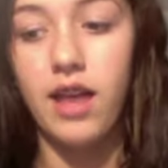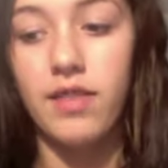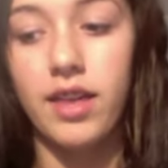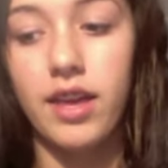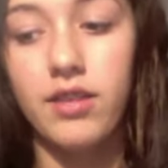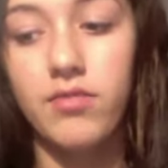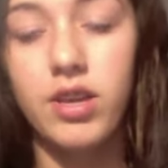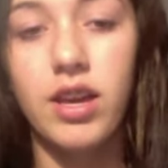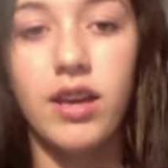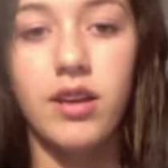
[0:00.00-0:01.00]
And then,
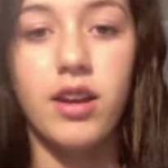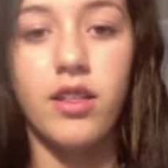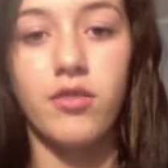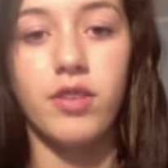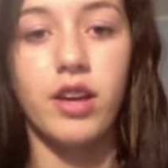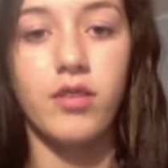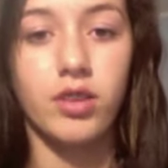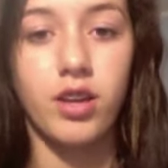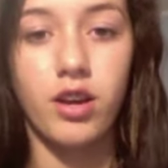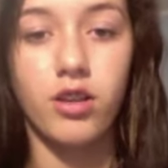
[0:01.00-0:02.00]
yeah, and another thing, I don't
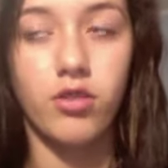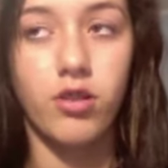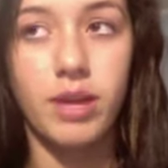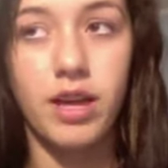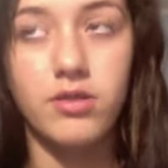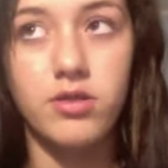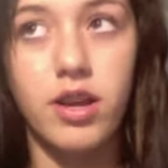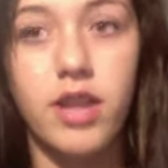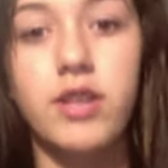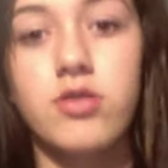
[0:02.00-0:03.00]
really care. You can call me Allison or
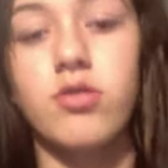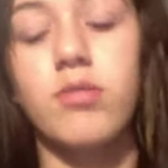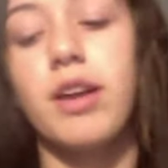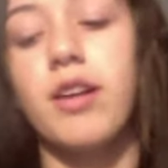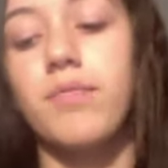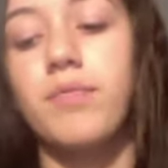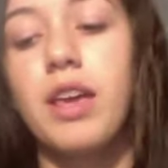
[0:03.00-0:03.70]
Allie. It doesn't really matter.